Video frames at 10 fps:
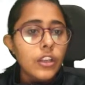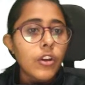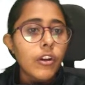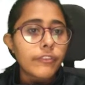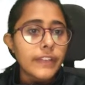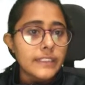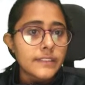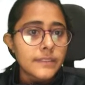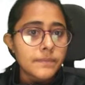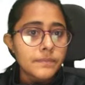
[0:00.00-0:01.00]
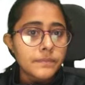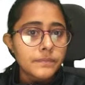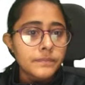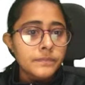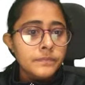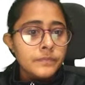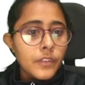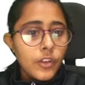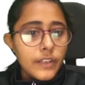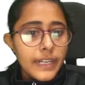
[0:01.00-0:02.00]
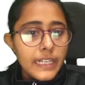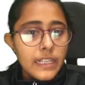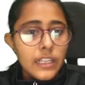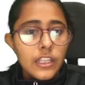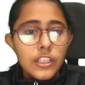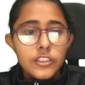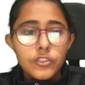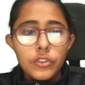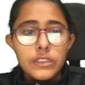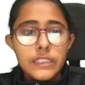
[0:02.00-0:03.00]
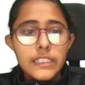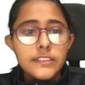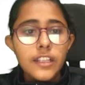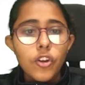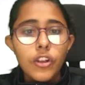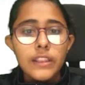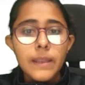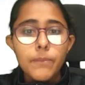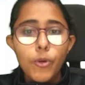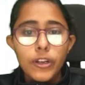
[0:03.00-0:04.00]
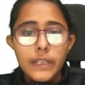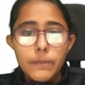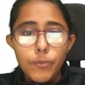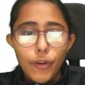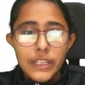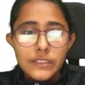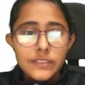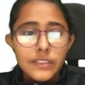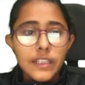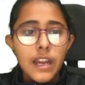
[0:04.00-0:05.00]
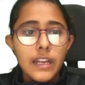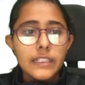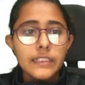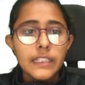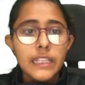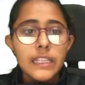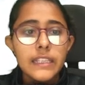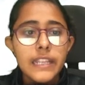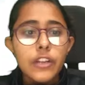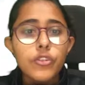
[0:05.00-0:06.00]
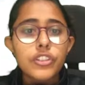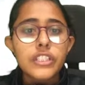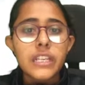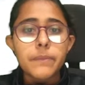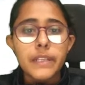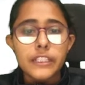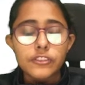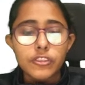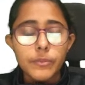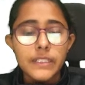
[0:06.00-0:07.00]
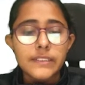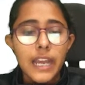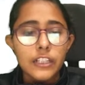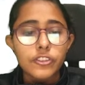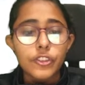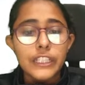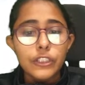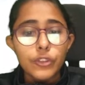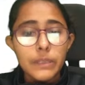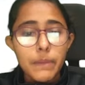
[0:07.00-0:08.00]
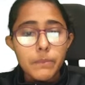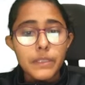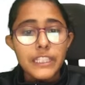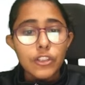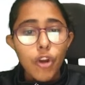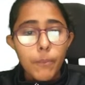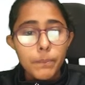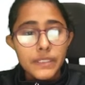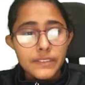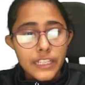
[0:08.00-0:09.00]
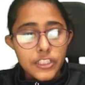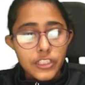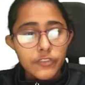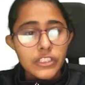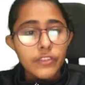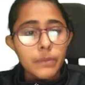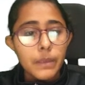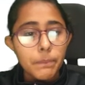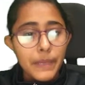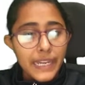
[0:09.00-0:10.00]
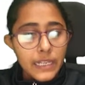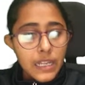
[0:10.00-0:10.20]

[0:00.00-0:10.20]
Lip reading: offense. All right. So these are all the important points regarding the Negotiable Instruments Act. So you need to remember the compensation which will be paid